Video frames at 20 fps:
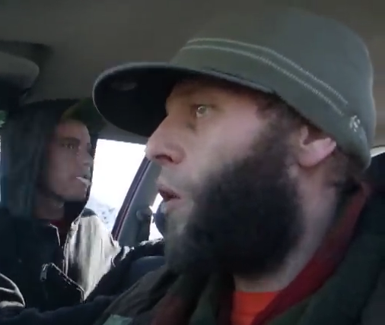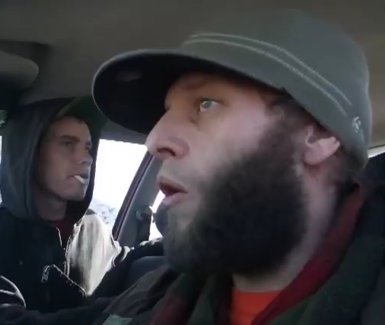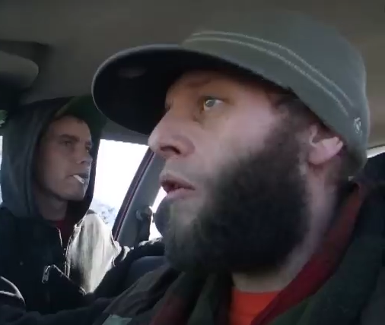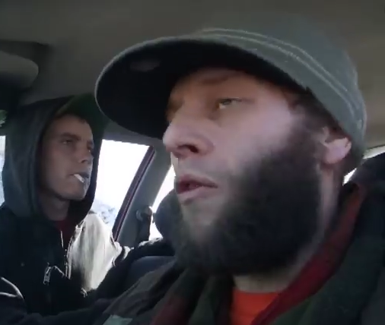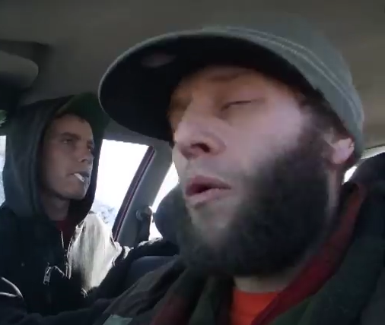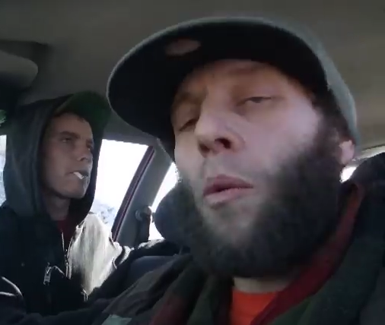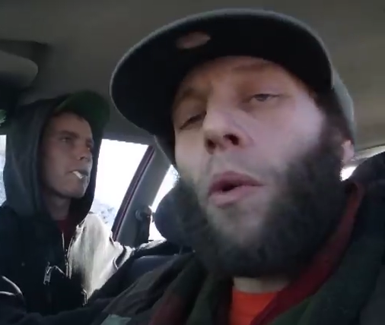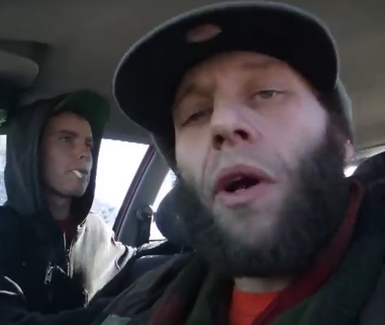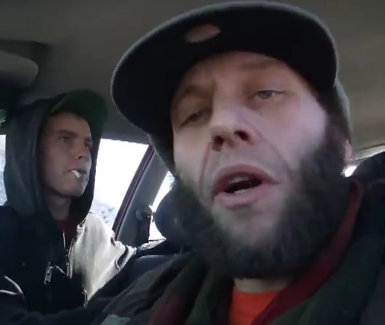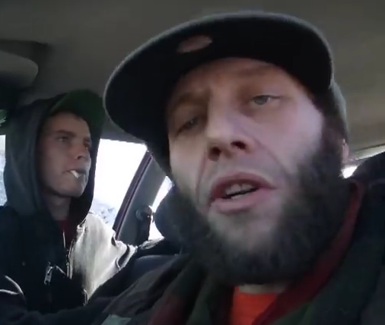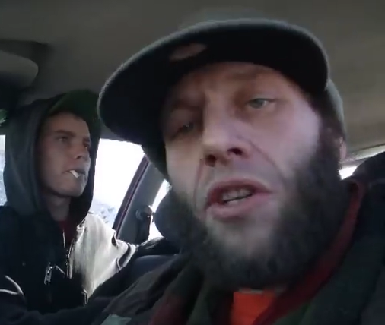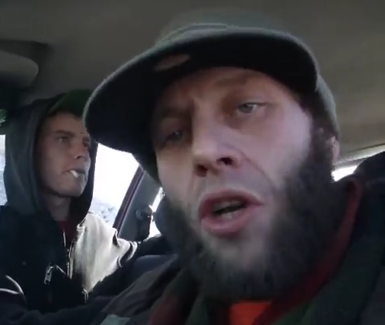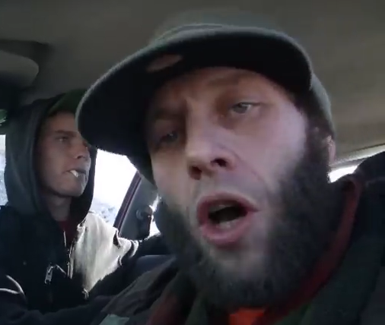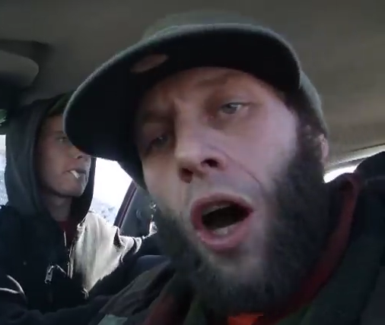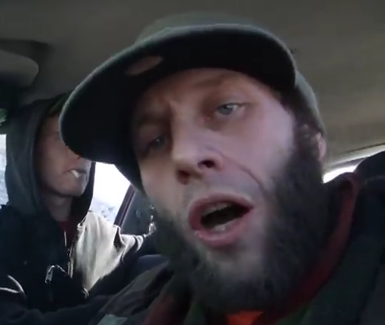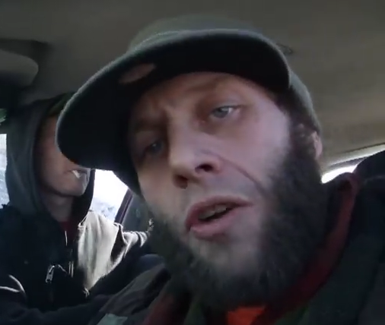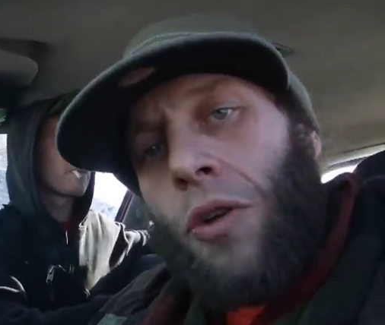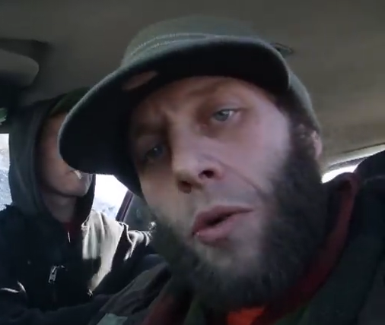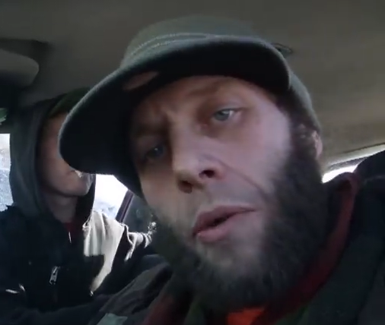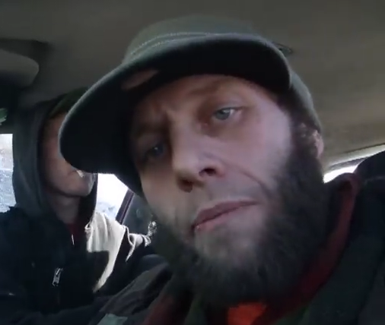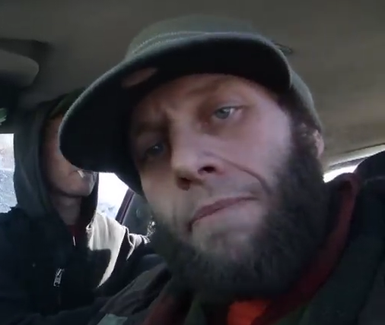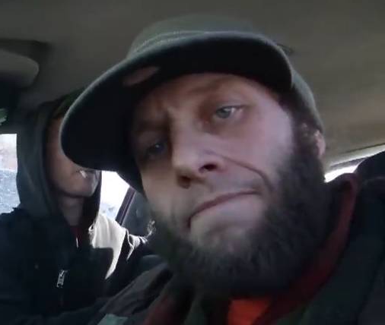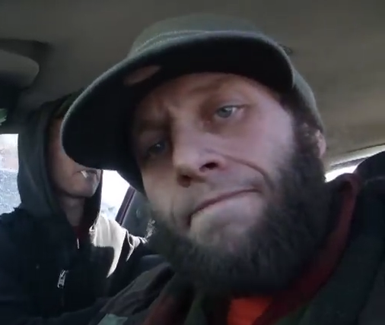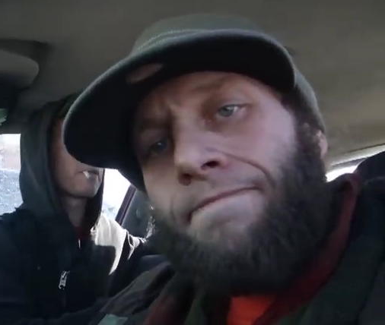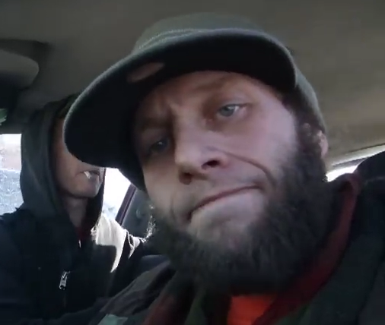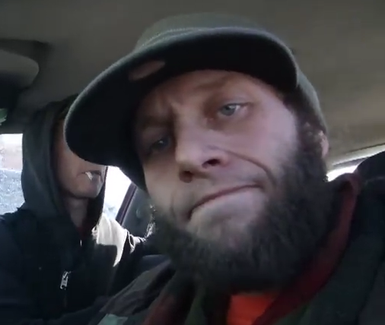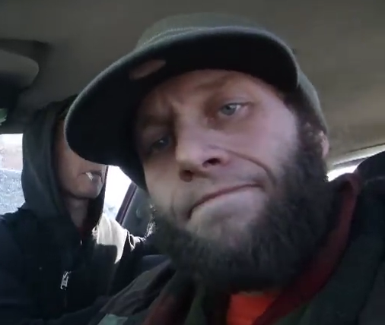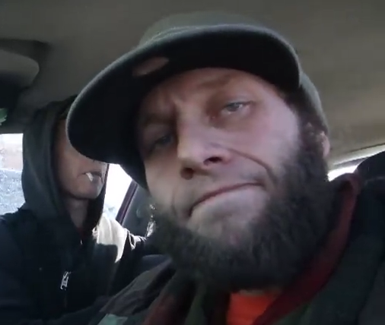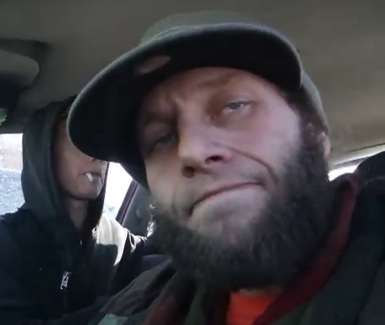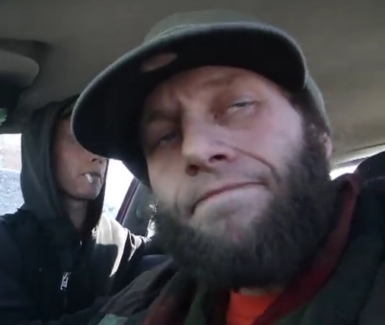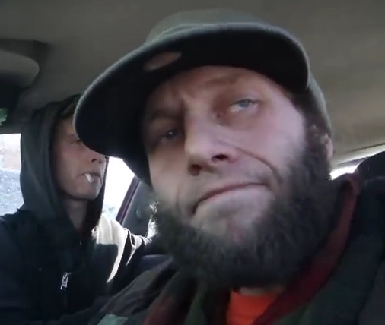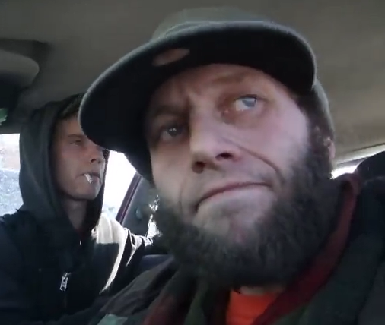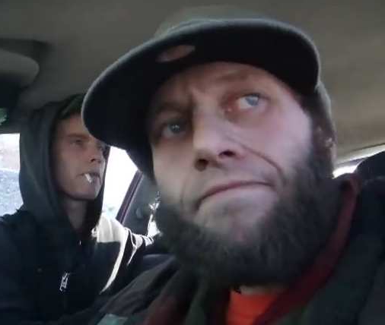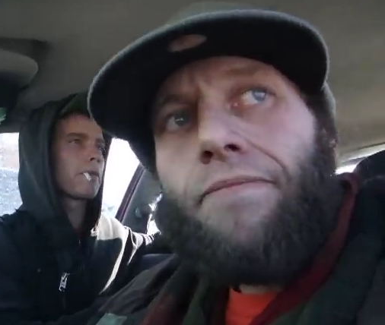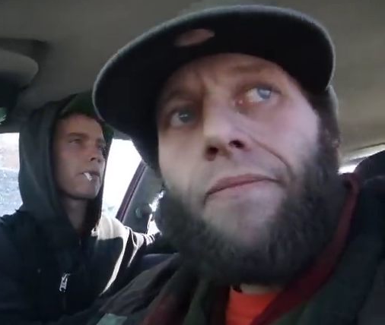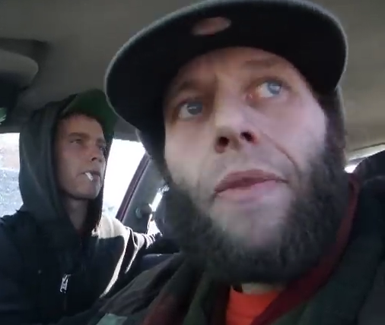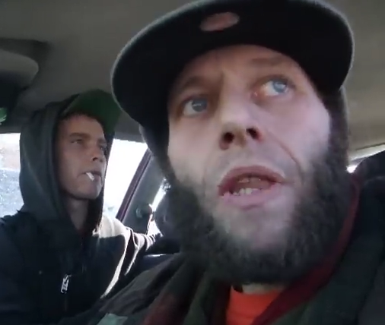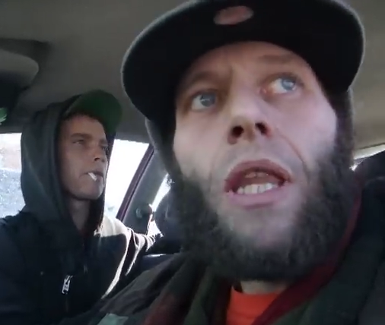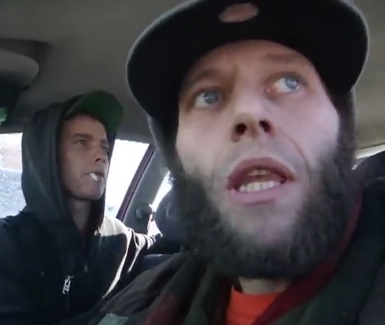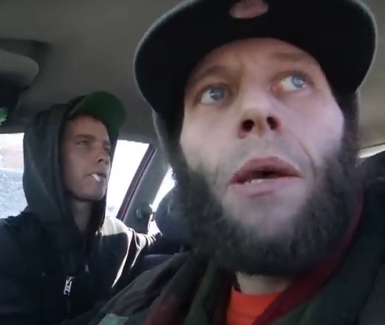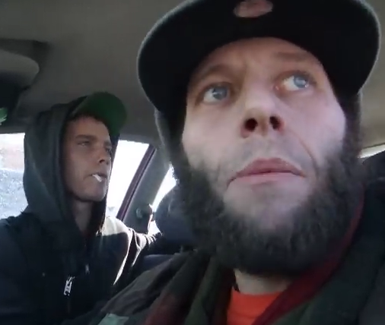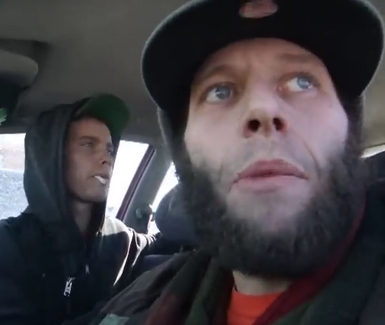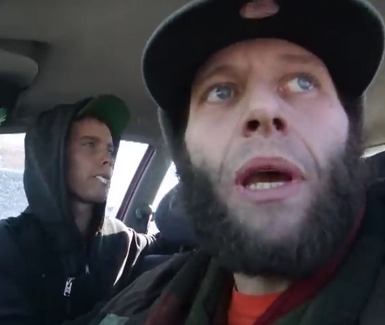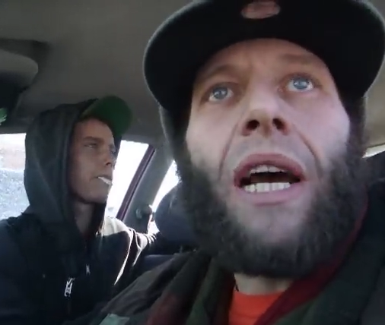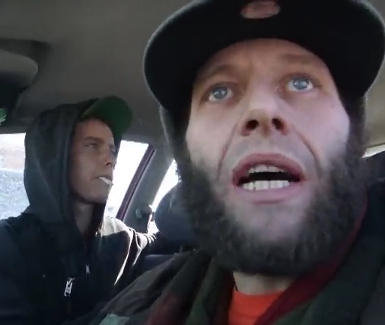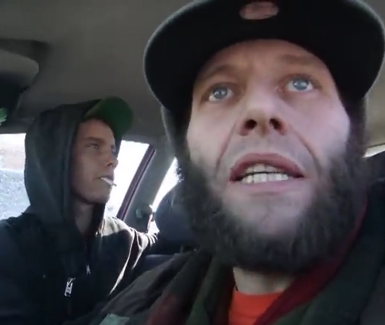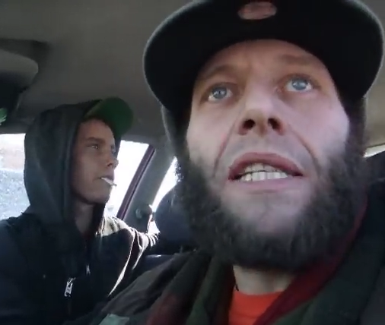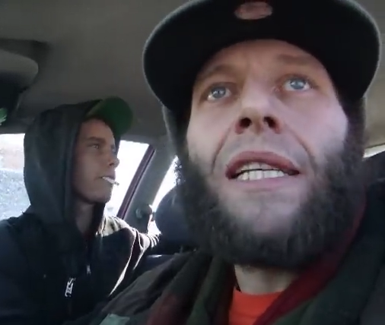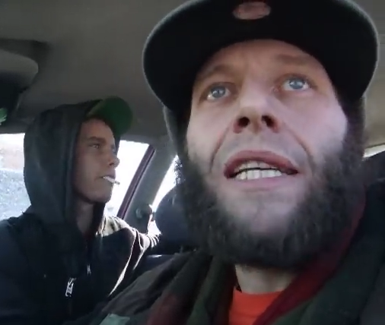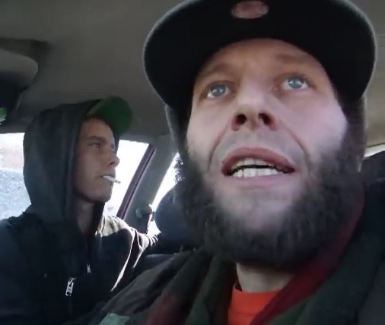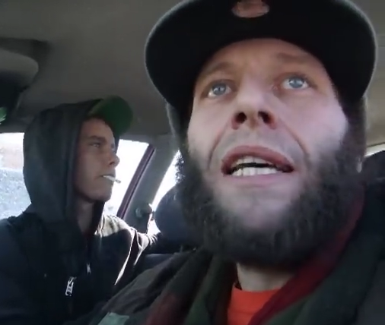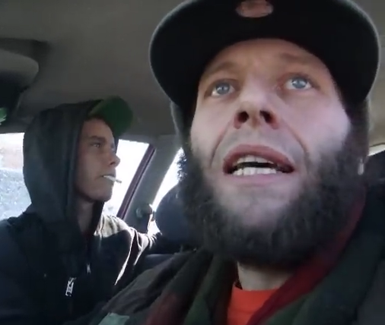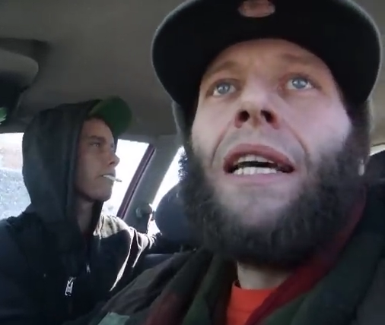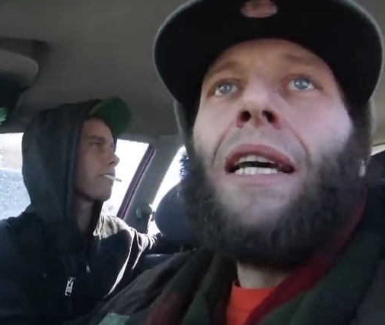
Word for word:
Speaker 1: go over and we're going to talk to him. Because